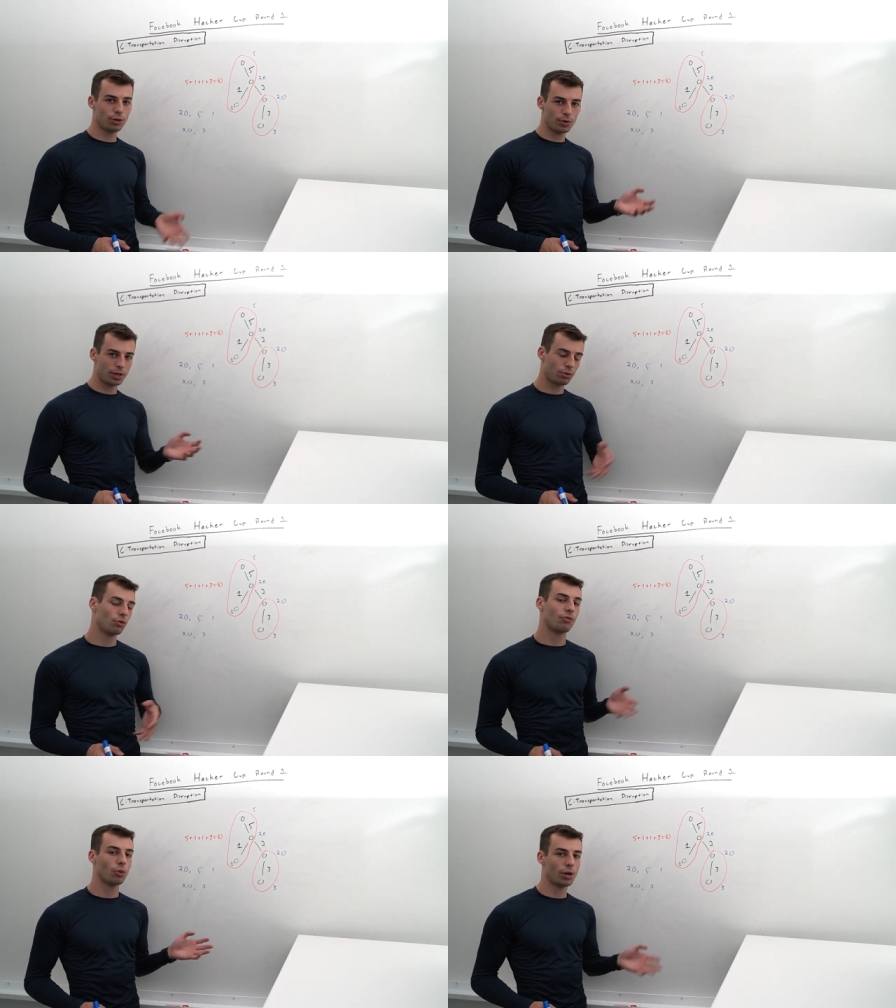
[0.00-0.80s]
iterating
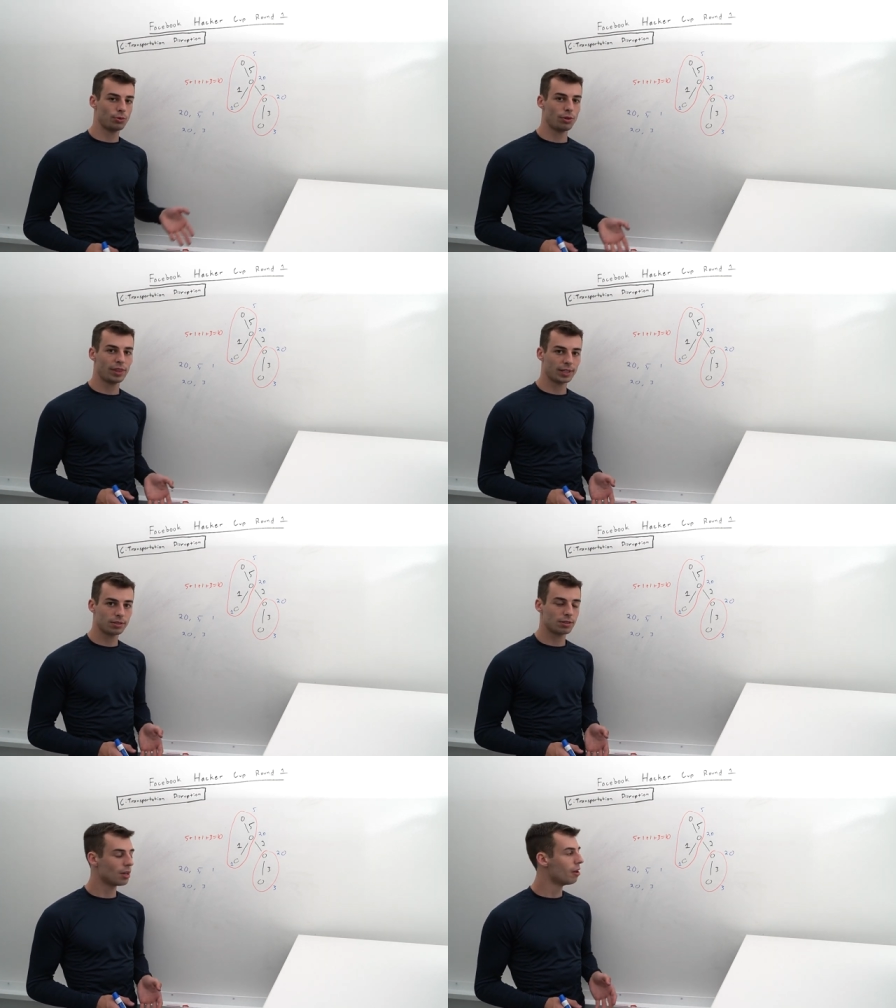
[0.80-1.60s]
through 400
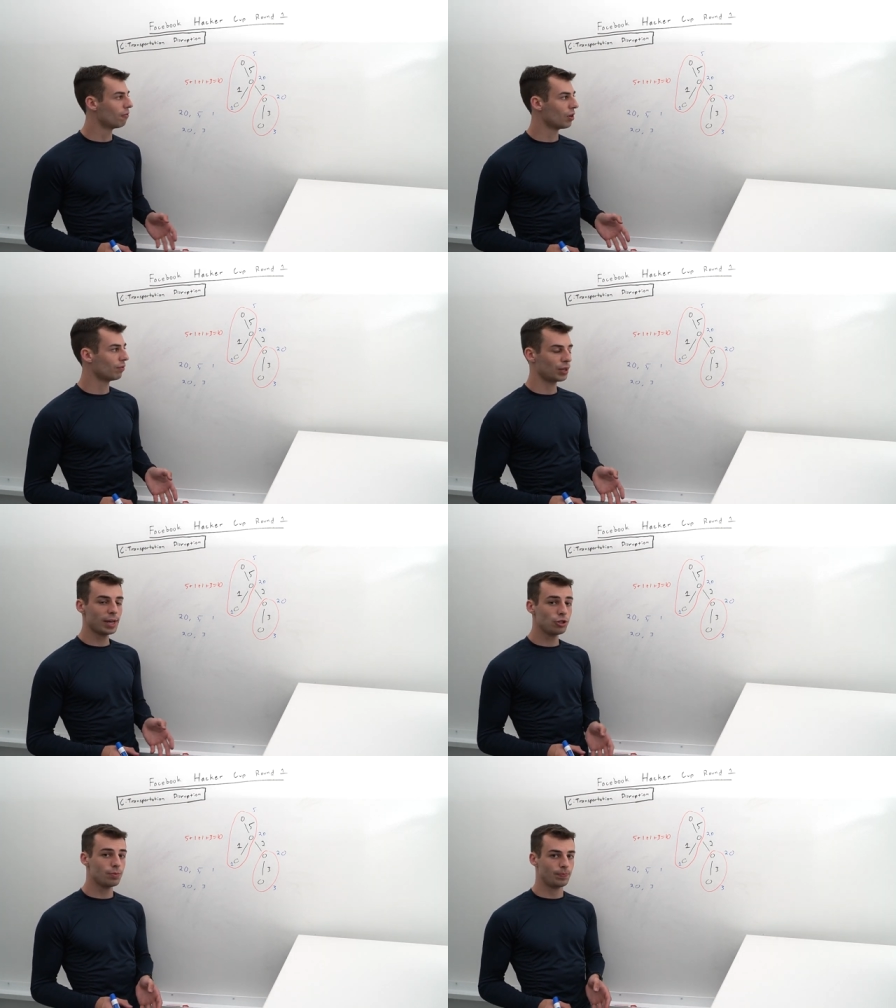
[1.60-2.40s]
things for every
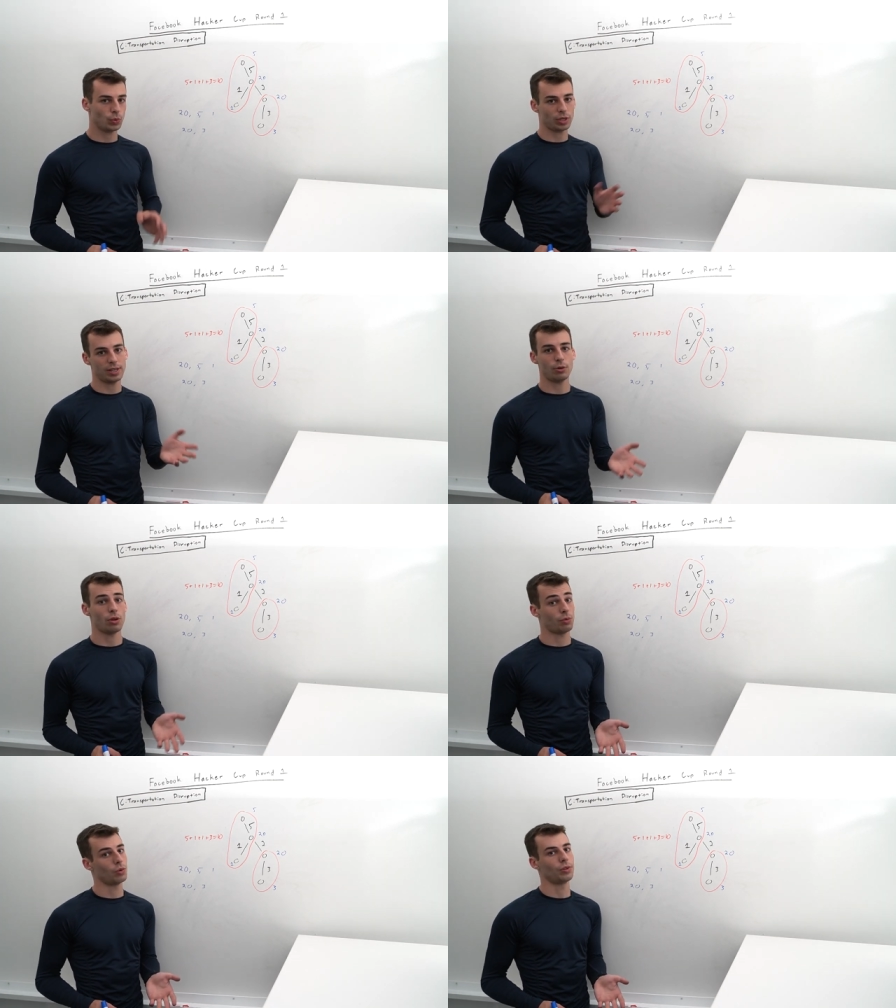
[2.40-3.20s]
edge. We can
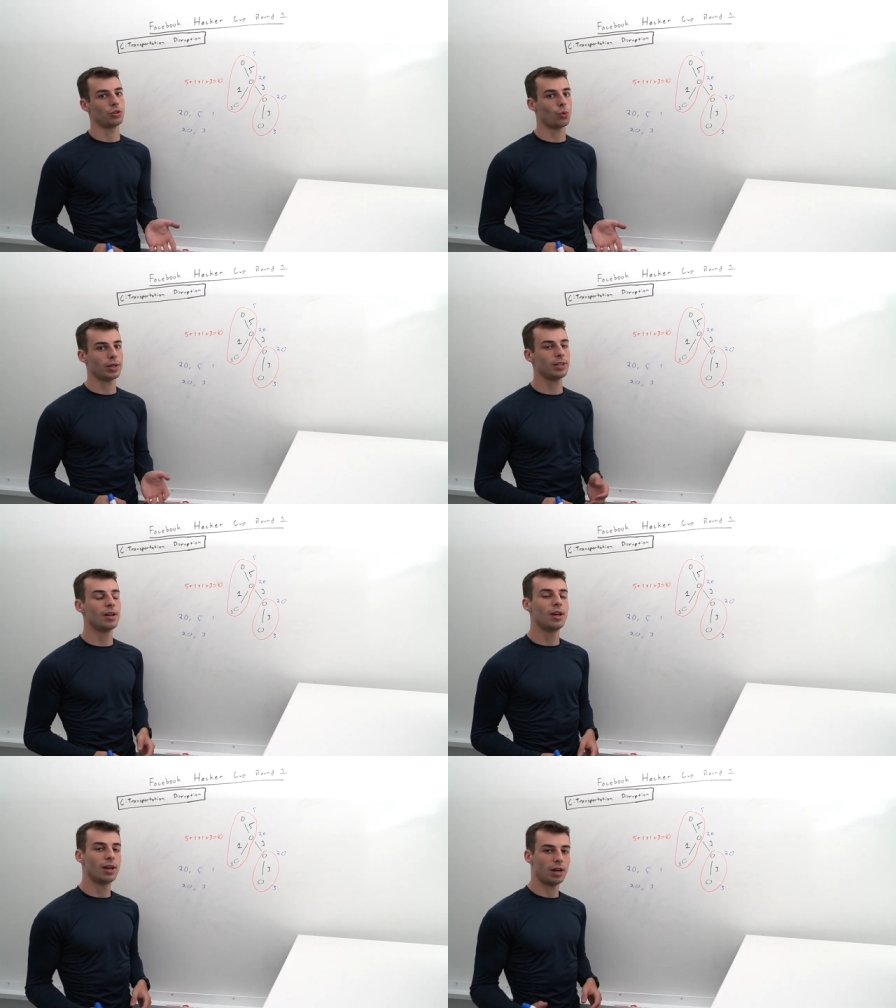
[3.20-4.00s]
iterate through only 20
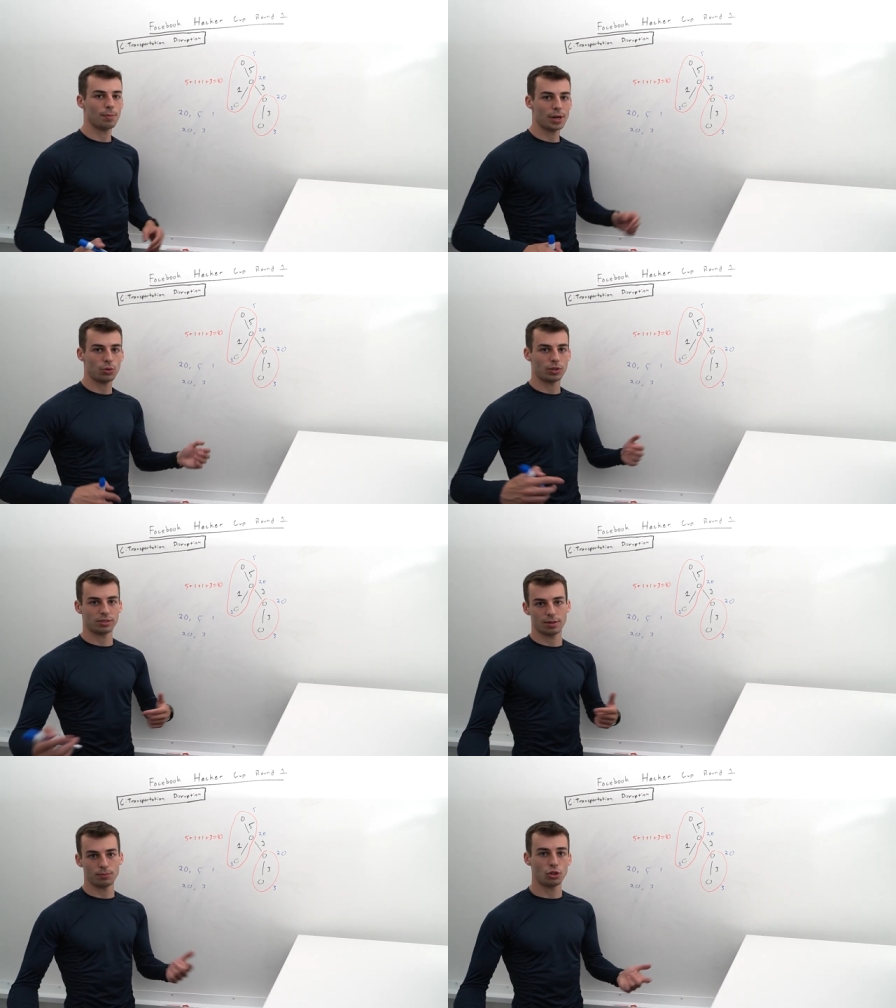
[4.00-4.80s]
uh, by doing
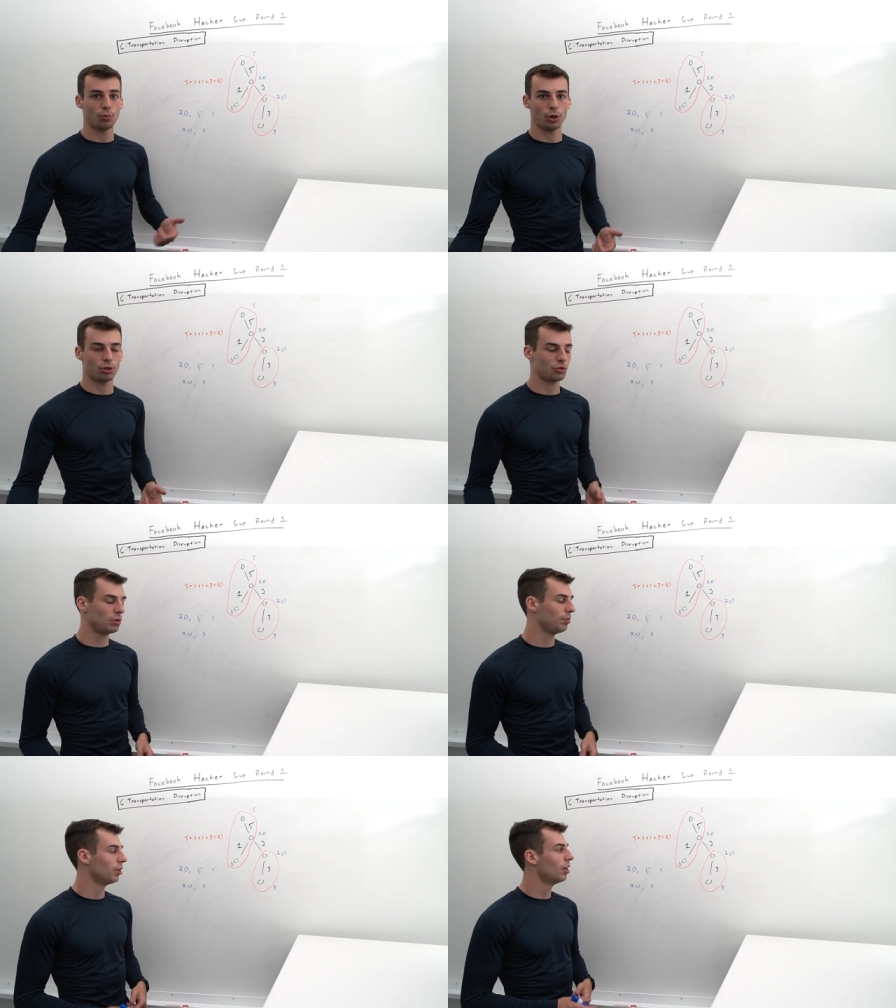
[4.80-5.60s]
some two-pointer
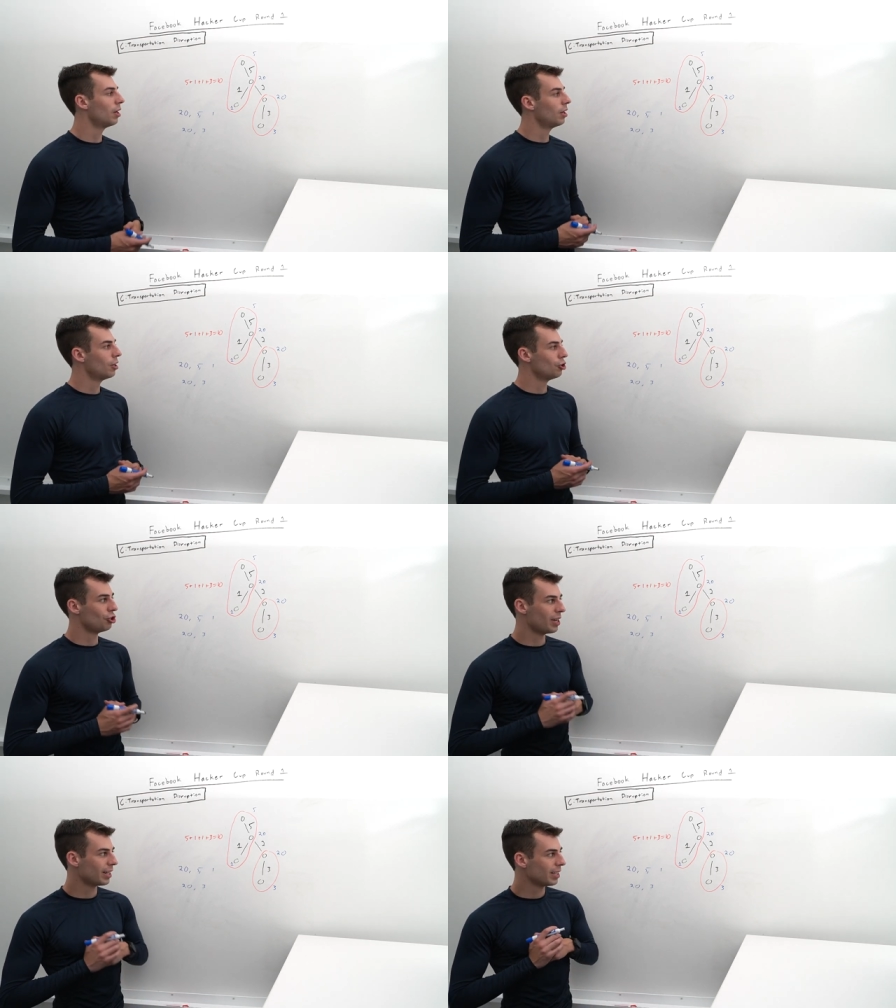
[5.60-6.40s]
sweep
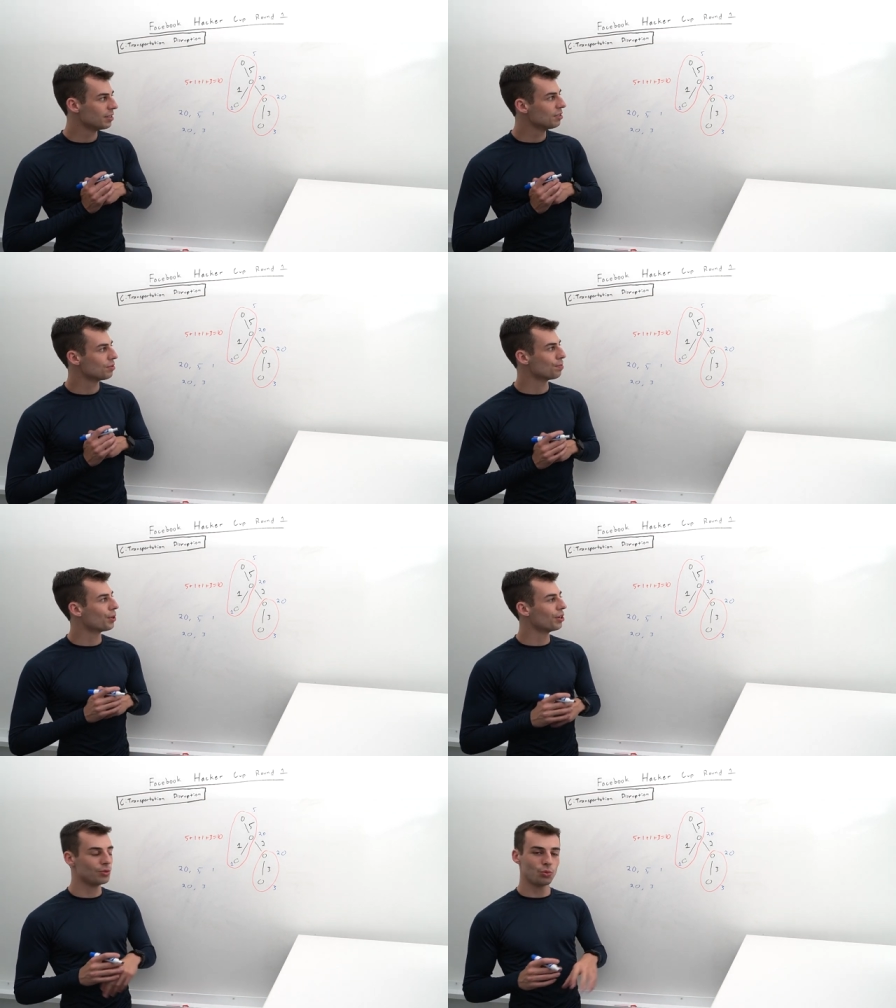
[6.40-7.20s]
shenanigans,
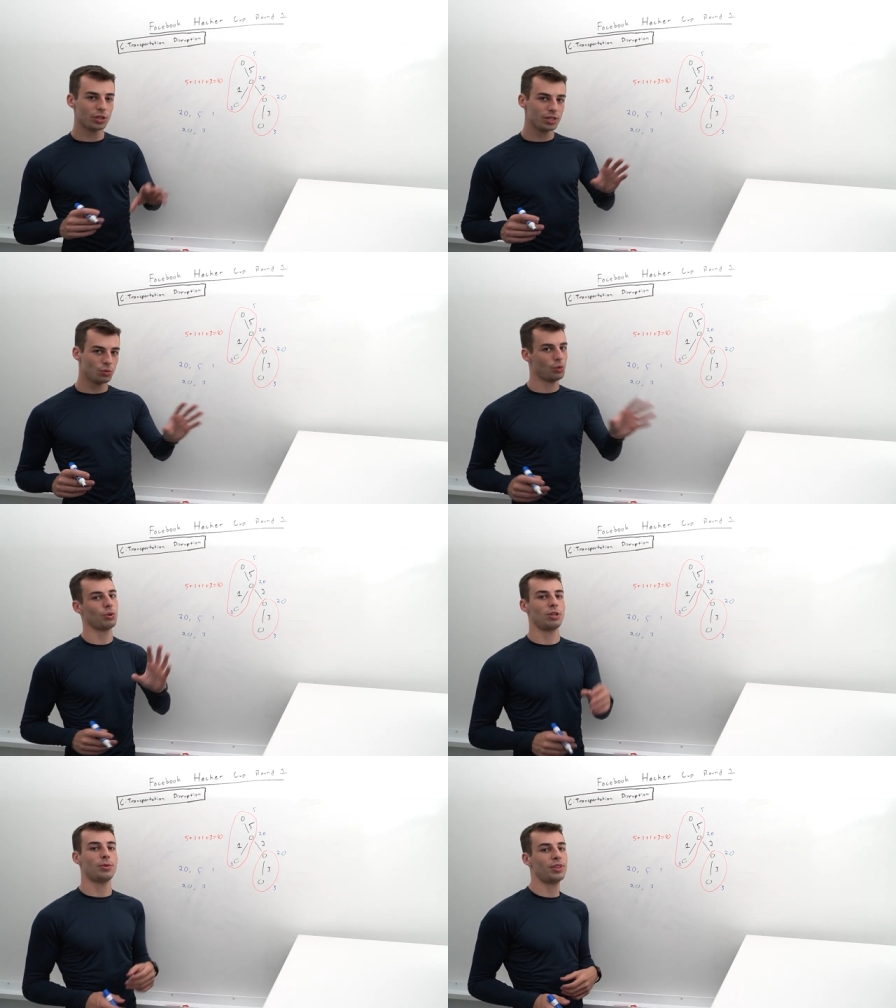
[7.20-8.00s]
but we won't
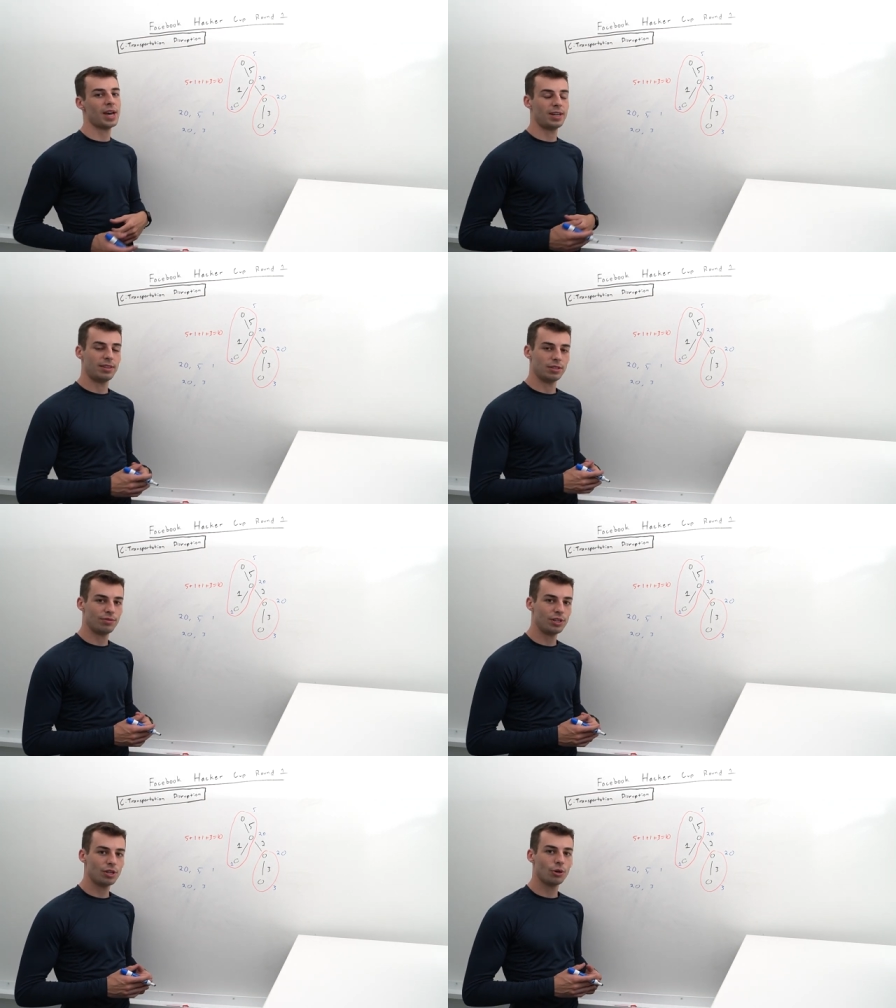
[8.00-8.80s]
worry about that in this
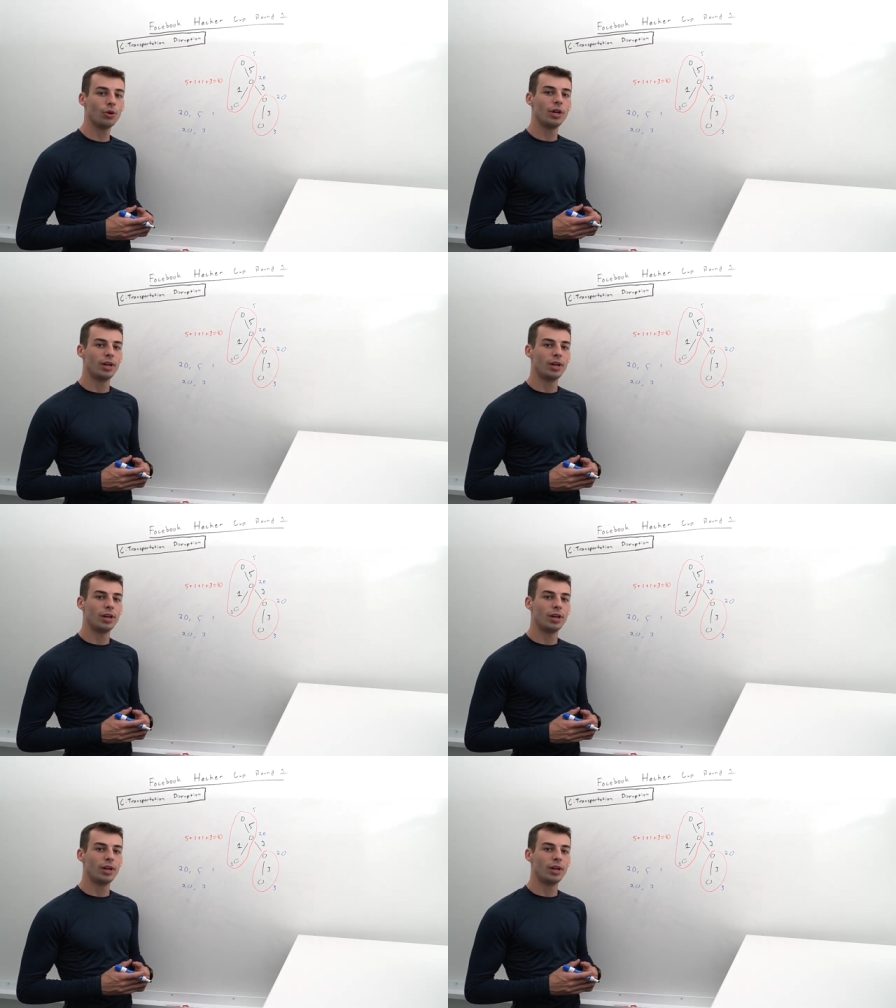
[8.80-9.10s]
video.